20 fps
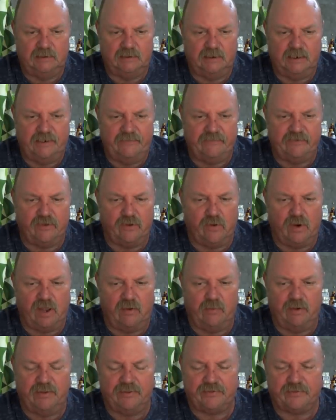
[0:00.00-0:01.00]
Even though I
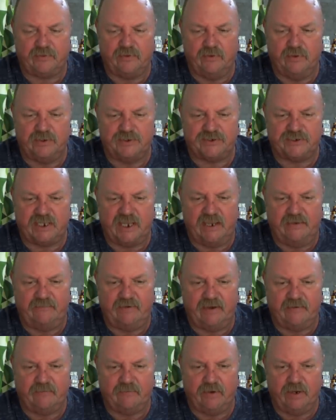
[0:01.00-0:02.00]
went through and
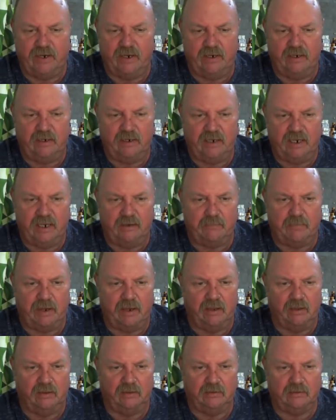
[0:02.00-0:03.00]
saved every
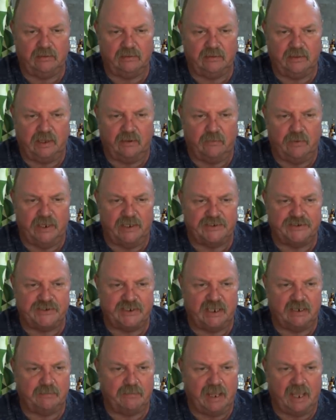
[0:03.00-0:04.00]
email that we had
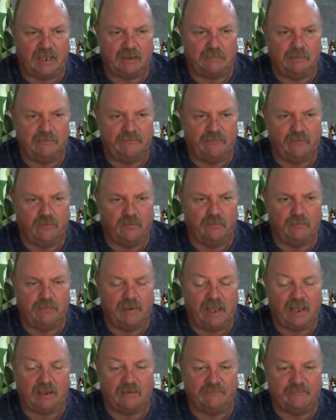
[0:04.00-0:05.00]
sent back and
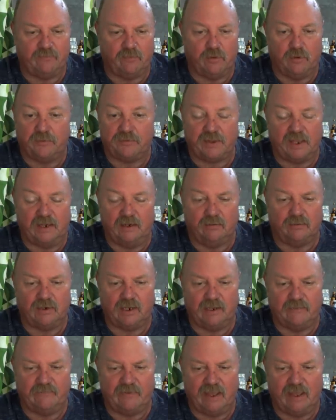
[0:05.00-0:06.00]
forth, I don't
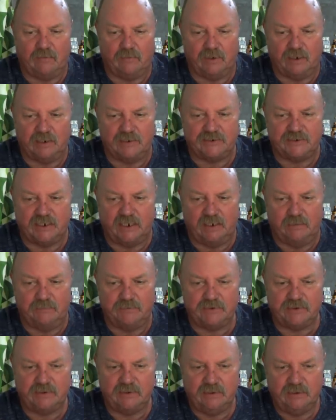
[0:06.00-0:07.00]
have that one, it
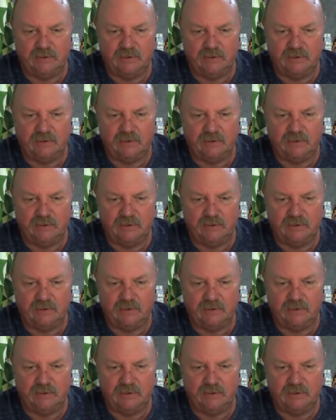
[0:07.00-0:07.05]
seems.